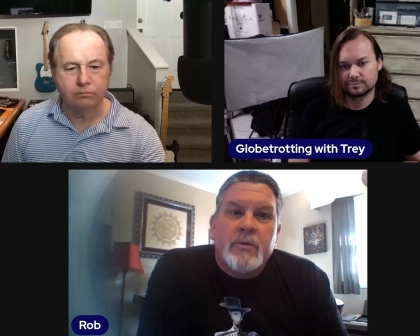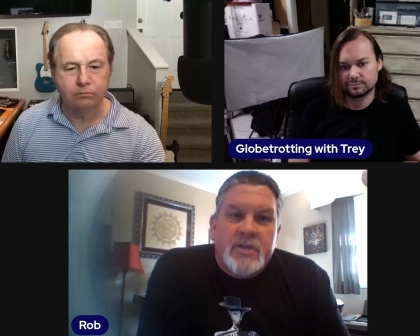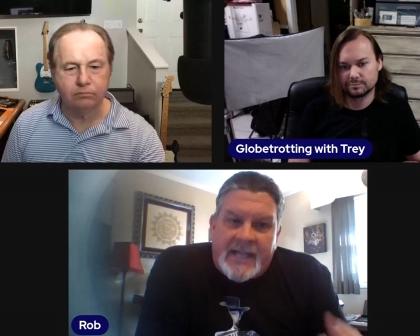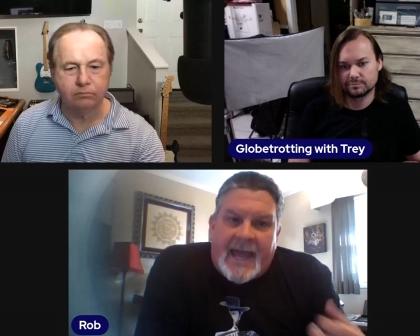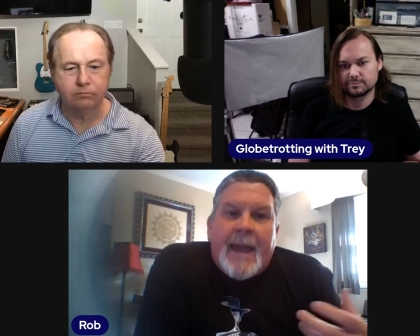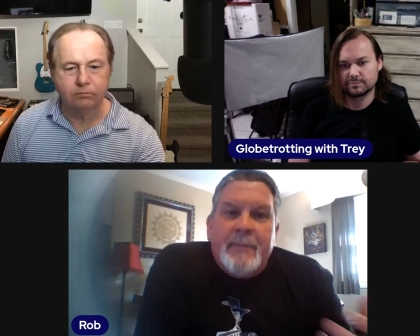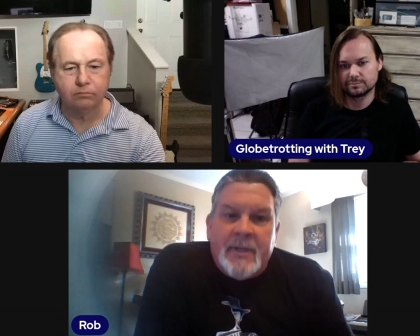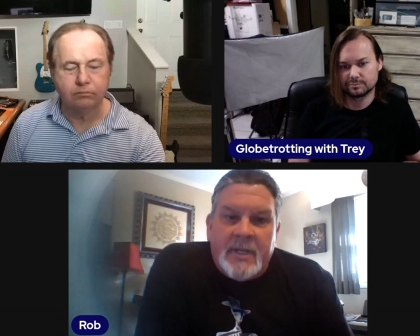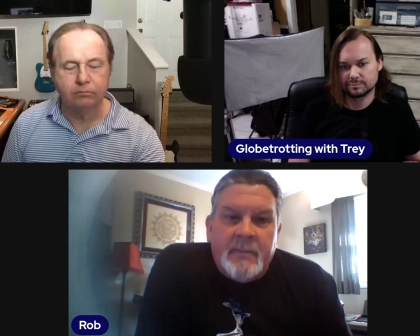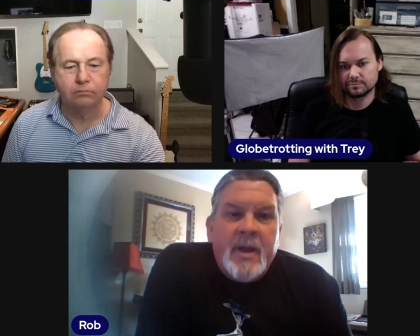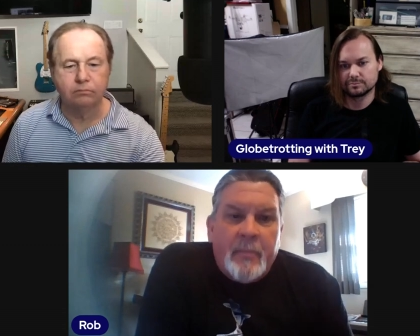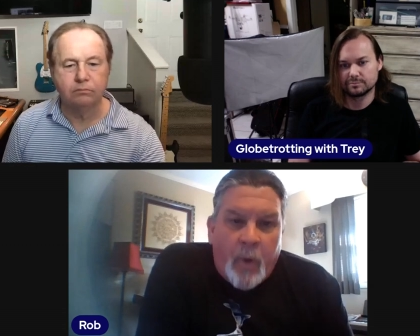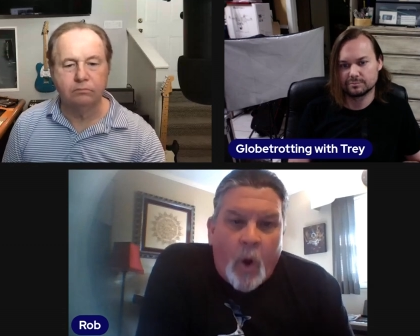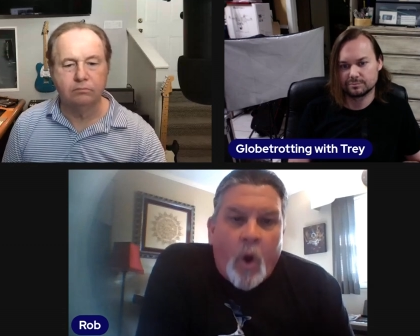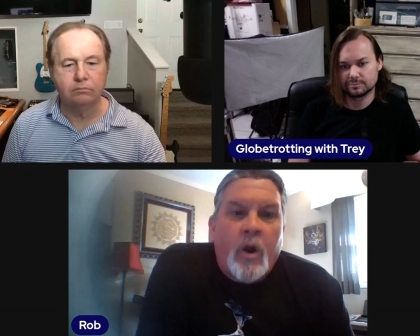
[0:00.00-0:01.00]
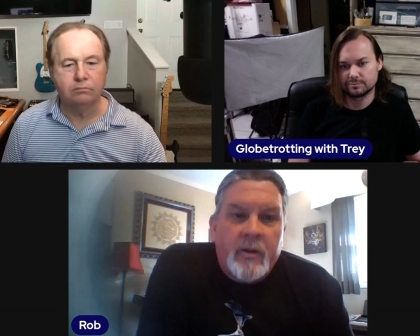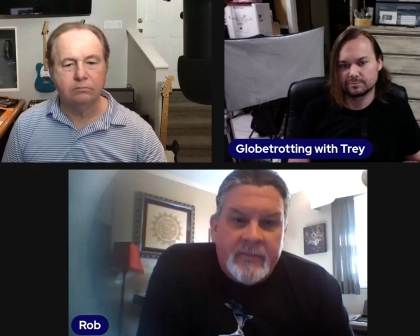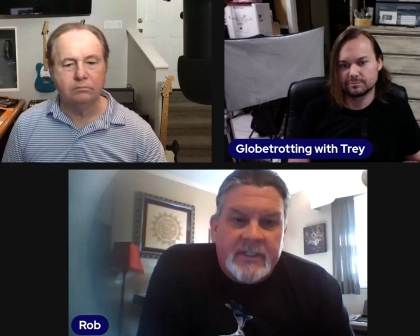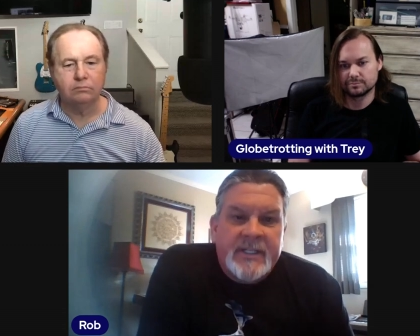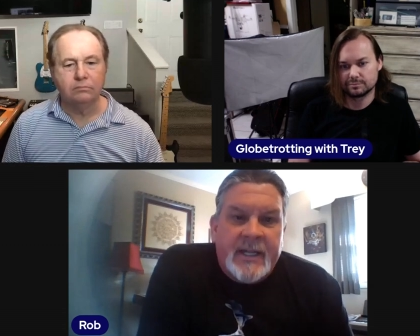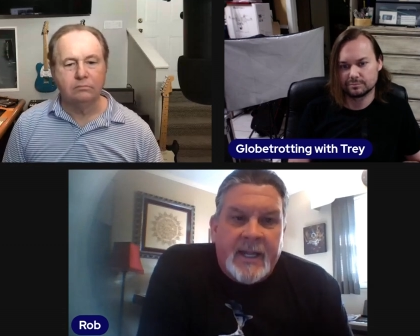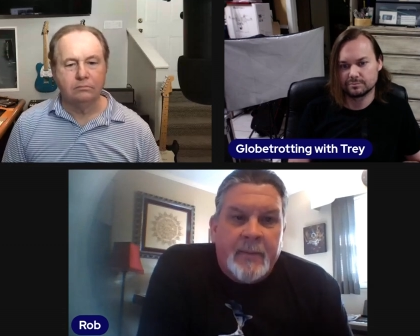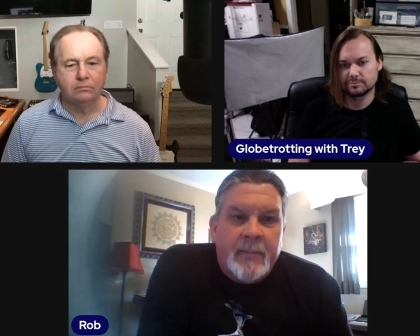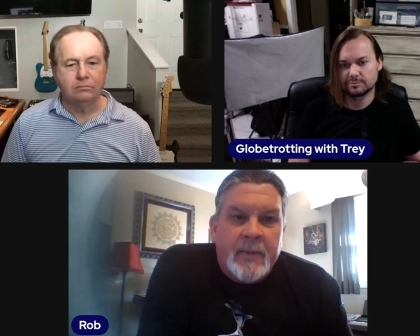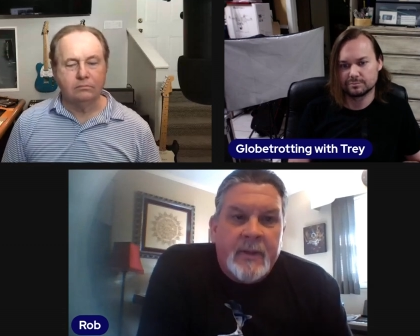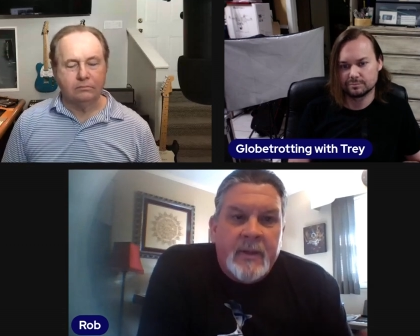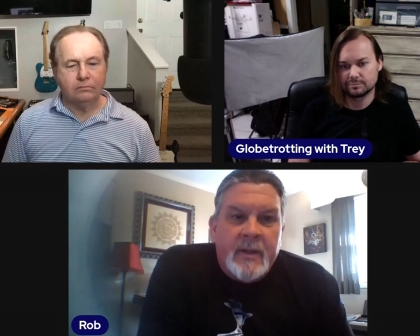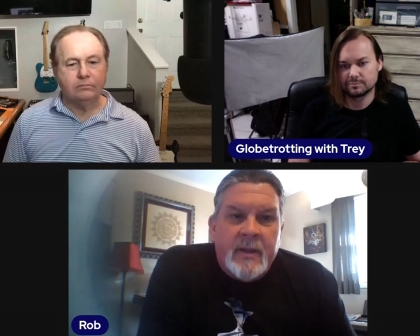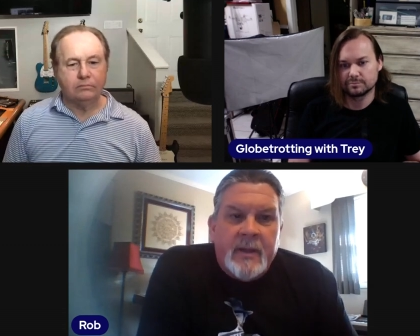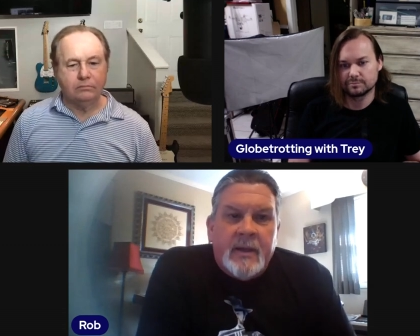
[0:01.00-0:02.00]
Speaker 1: were just happy to be a part of a team.
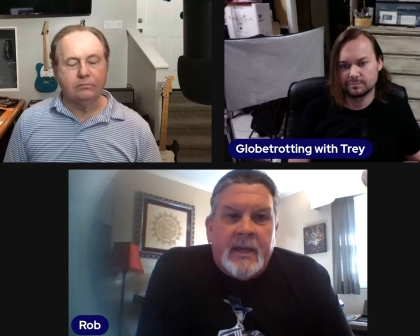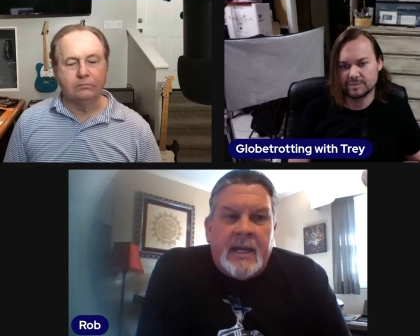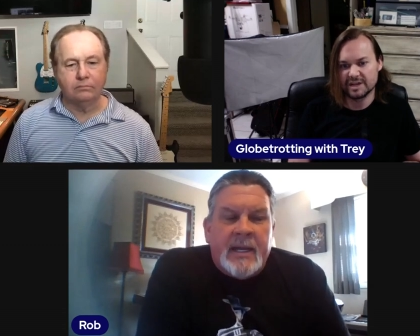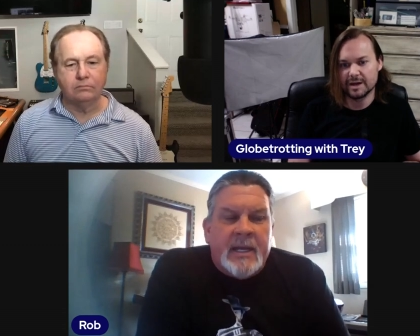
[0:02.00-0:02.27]
Yeah.